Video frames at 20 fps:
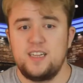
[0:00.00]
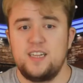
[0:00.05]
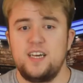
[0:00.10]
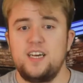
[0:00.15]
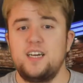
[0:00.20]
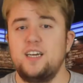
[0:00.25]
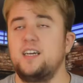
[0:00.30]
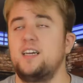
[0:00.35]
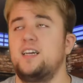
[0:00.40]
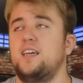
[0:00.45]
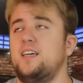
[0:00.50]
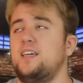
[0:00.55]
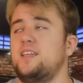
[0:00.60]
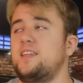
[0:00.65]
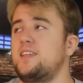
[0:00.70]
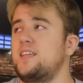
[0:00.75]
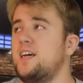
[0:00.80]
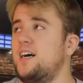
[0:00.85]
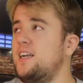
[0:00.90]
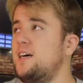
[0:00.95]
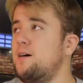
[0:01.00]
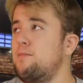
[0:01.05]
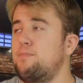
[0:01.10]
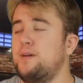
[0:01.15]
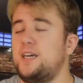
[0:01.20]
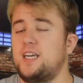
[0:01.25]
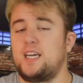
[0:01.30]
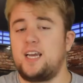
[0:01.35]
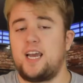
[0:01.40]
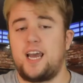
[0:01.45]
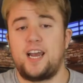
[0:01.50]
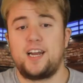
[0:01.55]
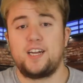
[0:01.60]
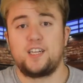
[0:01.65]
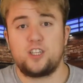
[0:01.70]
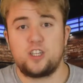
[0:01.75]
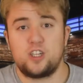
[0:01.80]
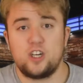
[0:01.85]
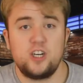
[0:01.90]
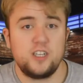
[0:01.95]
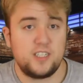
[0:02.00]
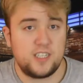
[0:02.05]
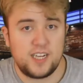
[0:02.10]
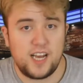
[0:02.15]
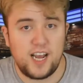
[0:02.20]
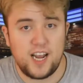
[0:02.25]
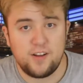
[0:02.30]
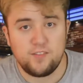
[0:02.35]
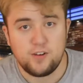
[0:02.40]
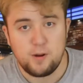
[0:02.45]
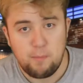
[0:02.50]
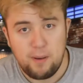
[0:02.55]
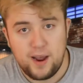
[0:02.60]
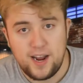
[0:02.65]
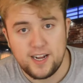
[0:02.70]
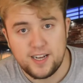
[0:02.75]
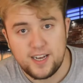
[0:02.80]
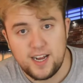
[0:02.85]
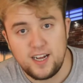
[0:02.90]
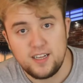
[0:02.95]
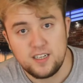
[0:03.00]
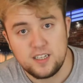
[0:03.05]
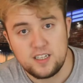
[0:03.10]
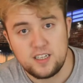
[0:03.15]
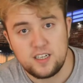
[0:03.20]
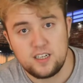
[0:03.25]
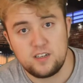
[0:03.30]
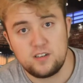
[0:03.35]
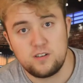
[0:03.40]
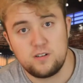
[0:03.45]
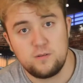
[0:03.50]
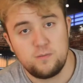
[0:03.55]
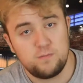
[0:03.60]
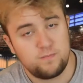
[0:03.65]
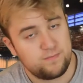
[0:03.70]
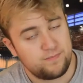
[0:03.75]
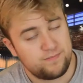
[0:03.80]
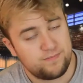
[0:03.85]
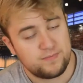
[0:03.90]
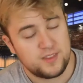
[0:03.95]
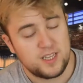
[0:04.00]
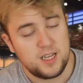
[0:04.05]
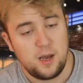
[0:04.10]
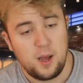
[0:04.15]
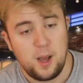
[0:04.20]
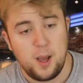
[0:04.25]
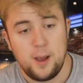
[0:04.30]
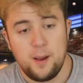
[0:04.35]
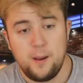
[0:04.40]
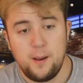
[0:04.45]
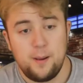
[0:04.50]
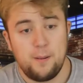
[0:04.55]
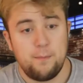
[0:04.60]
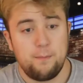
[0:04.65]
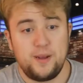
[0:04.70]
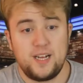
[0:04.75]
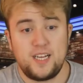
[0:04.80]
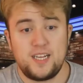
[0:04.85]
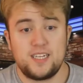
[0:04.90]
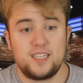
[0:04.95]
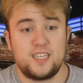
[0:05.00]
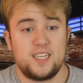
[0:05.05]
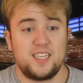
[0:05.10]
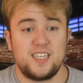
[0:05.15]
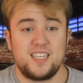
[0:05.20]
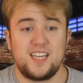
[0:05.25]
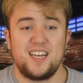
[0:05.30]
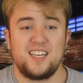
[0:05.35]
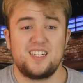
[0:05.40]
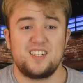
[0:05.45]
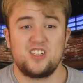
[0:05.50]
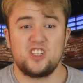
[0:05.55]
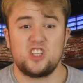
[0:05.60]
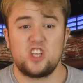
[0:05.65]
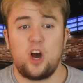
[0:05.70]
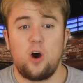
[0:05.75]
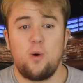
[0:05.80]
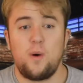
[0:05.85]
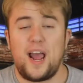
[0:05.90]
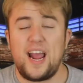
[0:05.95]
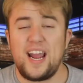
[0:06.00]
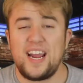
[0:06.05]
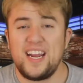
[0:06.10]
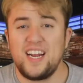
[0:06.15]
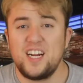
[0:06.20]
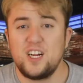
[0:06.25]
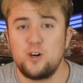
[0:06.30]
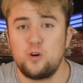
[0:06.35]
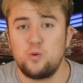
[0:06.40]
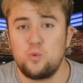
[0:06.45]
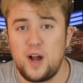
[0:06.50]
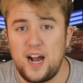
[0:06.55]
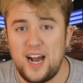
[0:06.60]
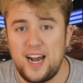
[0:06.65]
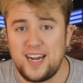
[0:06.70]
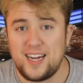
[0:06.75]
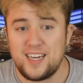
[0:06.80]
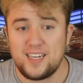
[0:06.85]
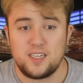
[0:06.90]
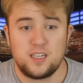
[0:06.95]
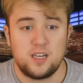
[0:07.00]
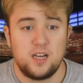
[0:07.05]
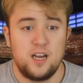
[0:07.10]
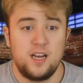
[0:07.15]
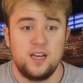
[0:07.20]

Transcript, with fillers: This is gonna be a good game to pay attention to because this, this could go either way.